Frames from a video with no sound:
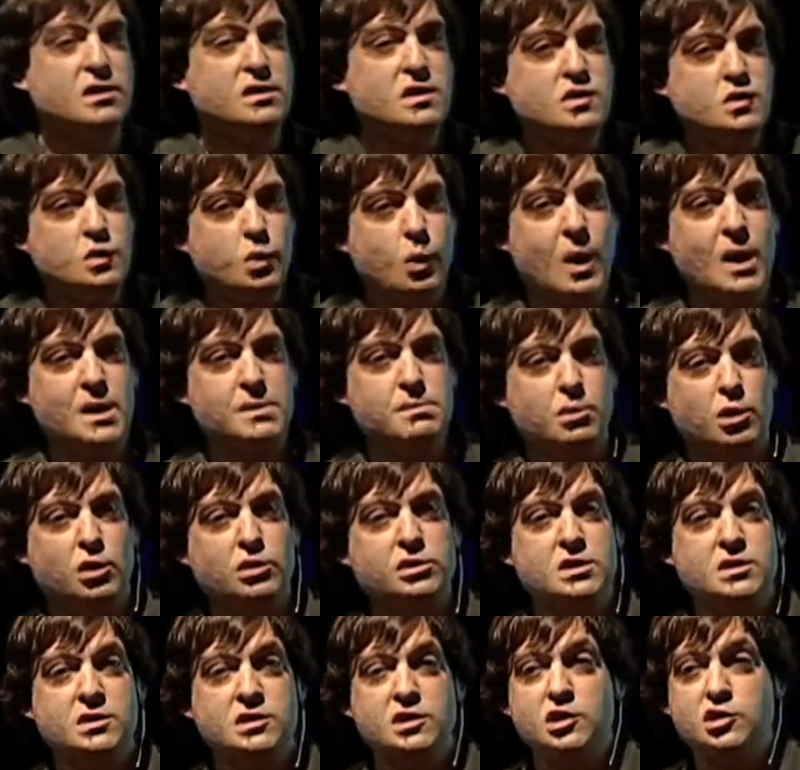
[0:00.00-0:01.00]
There's one
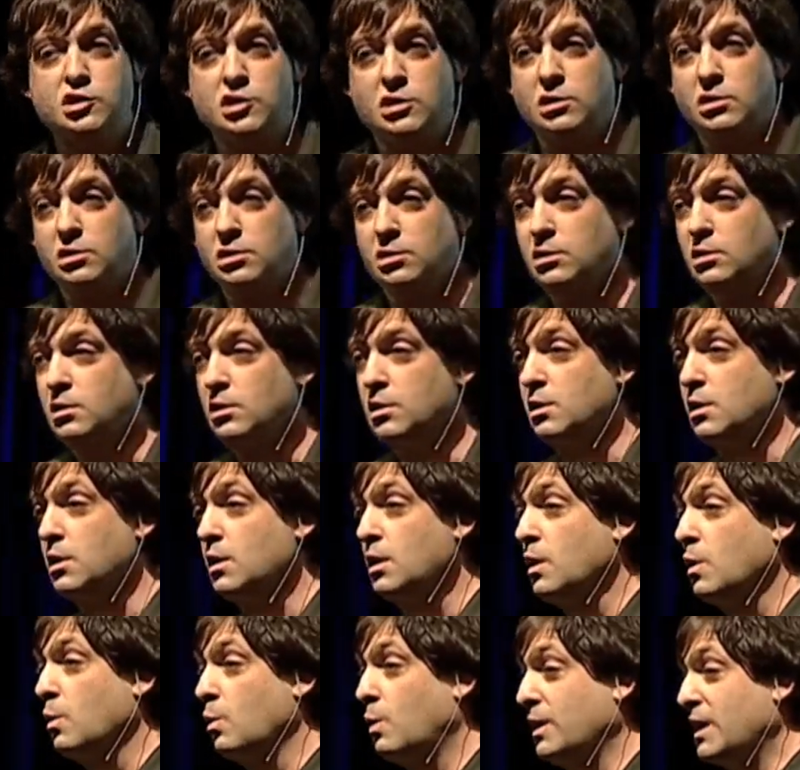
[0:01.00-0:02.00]
more decision.
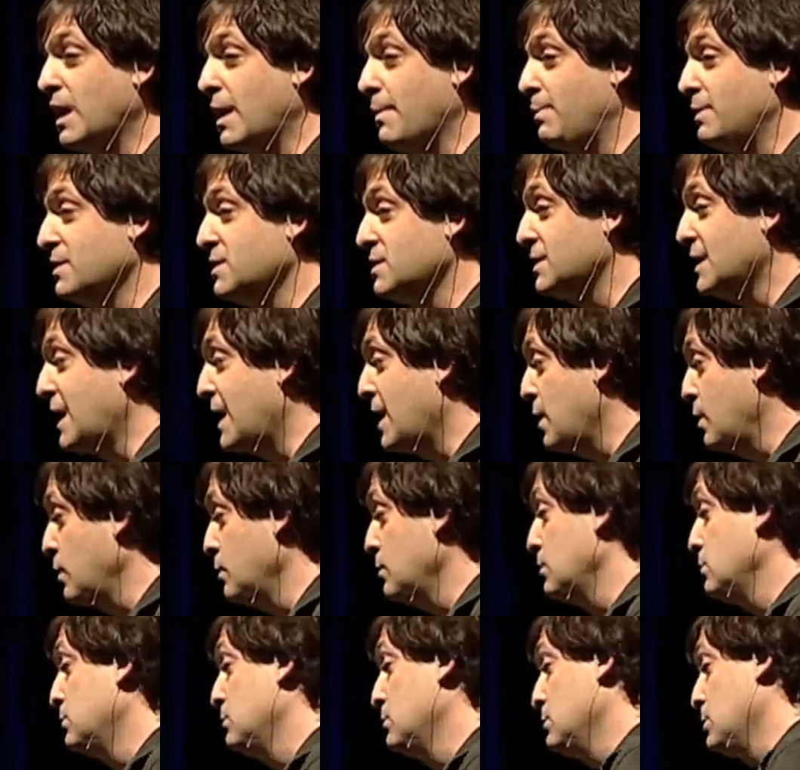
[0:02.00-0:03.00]
What happens
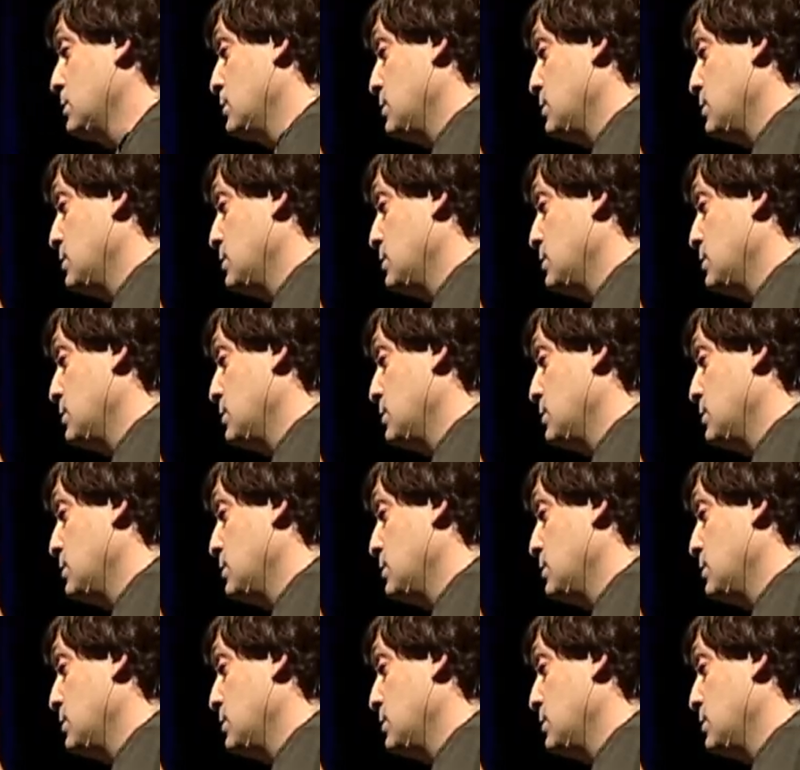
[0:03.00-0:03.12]
now?